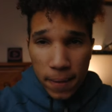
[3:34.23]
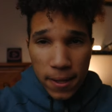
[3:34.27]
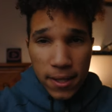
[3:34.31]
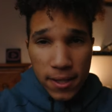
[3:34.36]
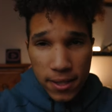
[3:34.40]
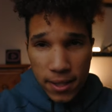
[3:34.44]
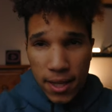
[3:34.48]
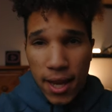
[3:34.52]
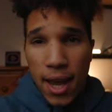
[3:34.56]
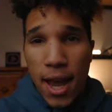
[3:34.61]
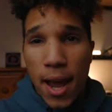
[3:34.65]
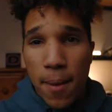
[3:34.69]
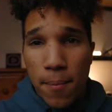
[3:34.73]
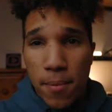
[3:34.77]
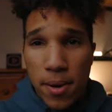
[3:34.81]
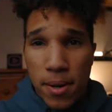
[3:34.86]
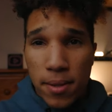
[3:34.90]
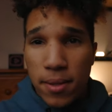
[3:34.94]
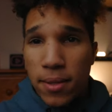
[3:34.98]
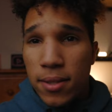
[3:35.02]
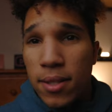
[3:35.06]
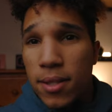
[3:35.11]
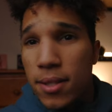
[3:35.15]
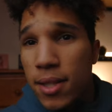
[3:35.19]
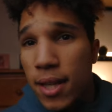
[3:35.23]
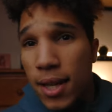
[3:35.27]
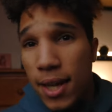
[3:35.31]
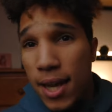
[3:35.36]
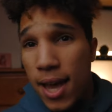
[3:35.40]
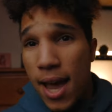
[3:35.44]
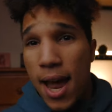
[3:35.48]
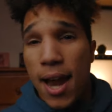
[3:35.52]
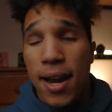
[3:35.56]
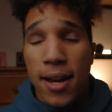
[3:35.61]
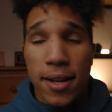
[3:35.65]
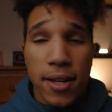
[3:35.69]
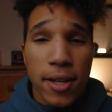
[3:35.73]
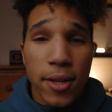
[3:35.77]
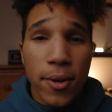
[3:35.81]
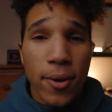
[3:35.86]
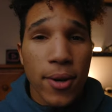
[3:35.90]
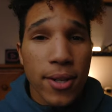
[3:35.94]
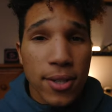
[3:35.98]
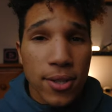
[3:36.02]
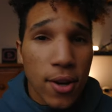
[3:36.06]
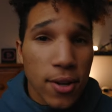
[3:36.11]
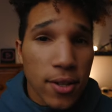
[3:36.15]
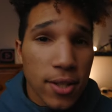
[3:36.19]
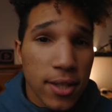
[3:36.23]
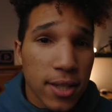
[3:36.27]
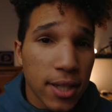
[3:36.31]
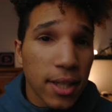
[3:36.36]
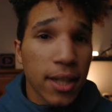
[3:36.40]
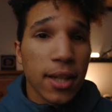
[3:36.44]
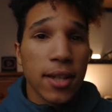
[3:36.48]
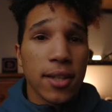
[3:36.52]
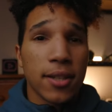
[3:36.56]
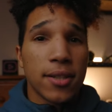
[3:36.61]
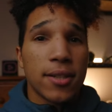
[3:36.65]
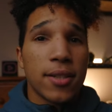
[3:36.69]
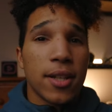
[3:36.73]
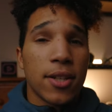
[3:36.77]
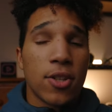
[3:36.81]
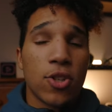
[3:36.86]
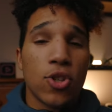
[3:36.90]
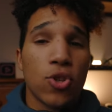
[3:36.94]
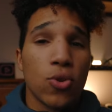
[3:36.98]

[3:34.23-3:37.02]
This camera, this is the Canon EOS R6. It